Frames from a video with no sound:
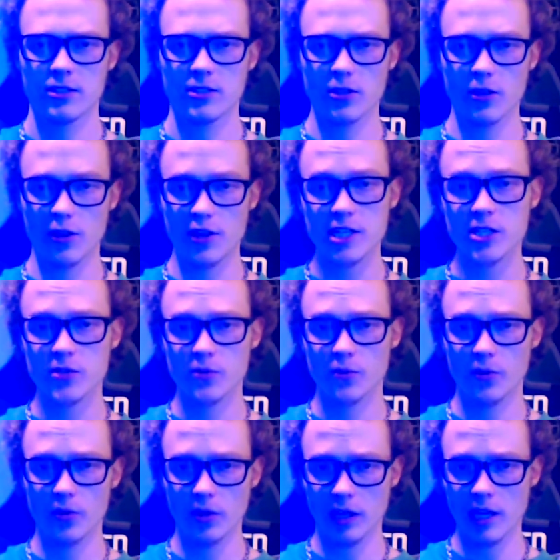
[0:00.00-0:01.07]
So this
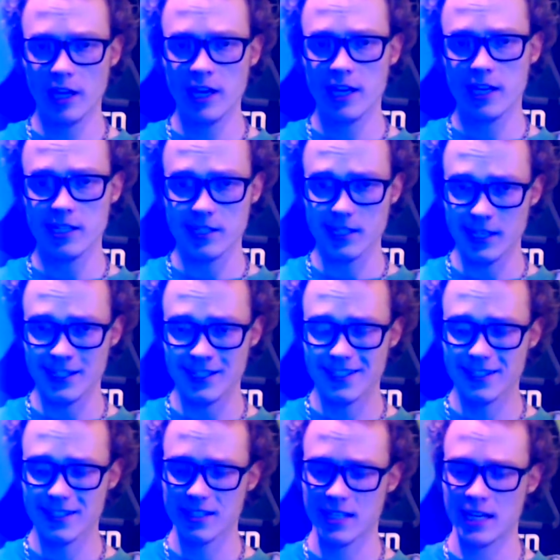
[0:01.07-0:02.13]
light is
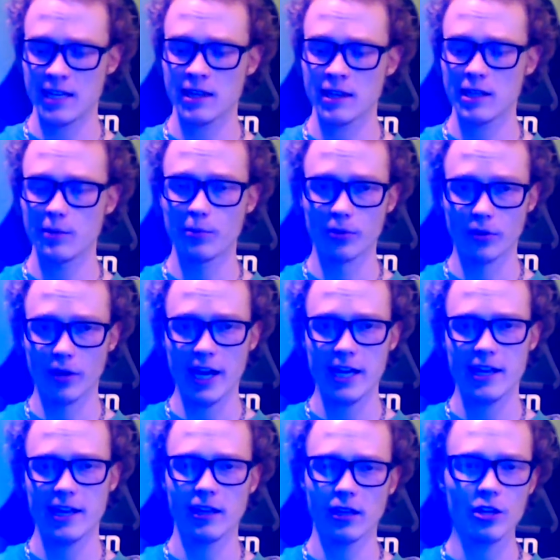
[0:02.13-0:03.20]
insanely
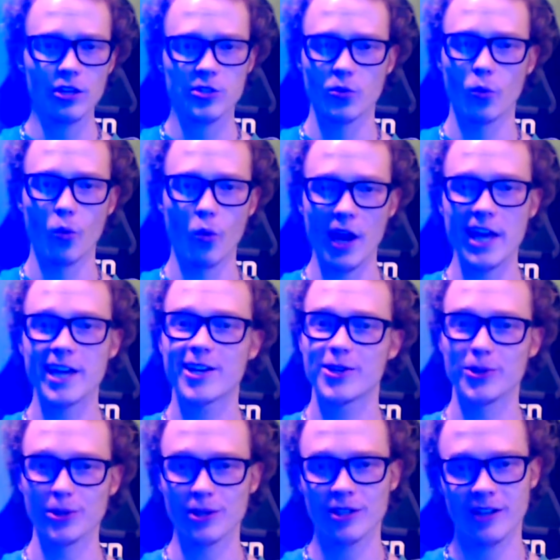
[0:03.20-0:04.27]
bright. It looks way
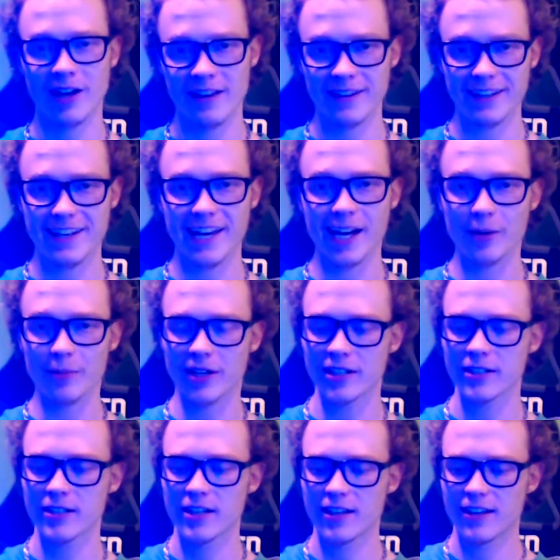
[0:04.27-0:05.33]
cooler on the
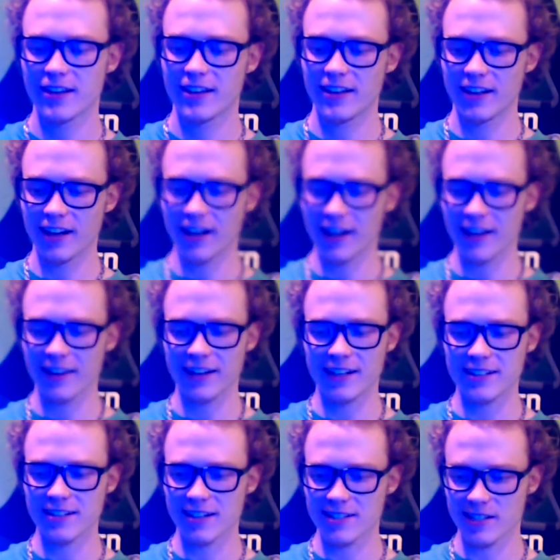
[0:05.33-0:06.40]
camera than
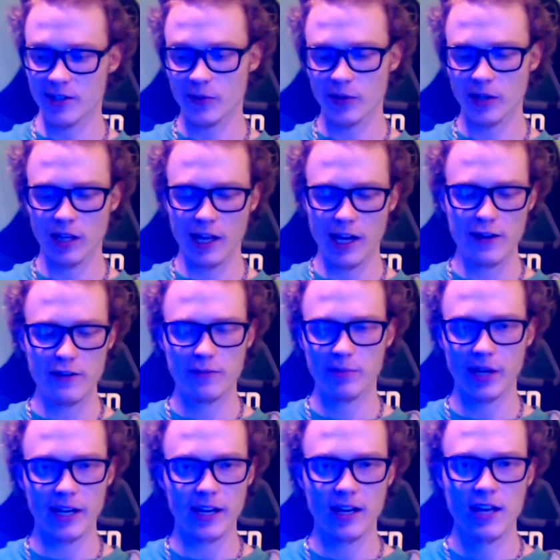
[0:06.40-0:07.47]
it does in real life,
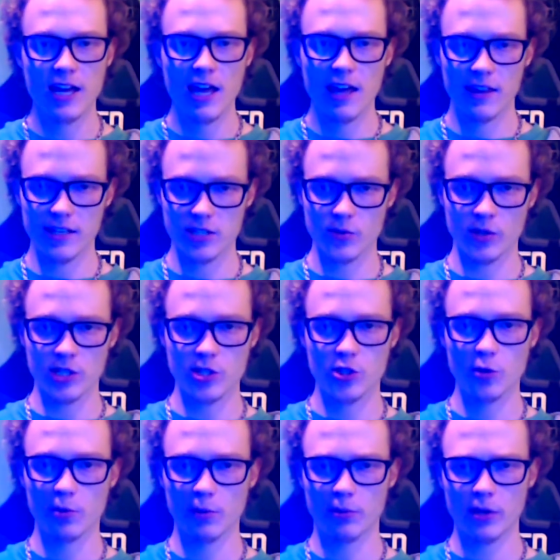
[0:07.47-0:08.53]
but this one is
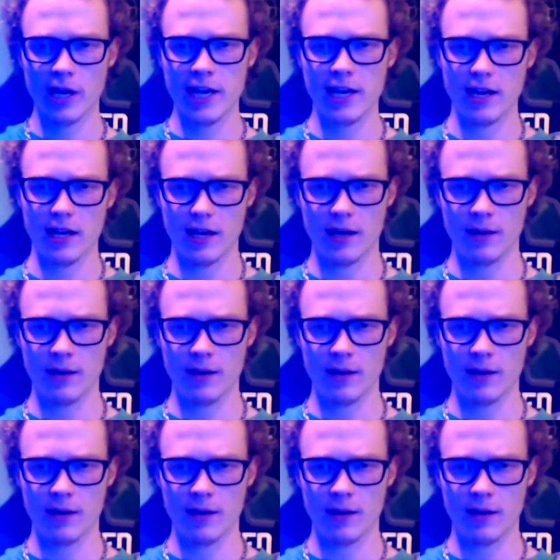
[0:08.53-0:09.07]
super bright.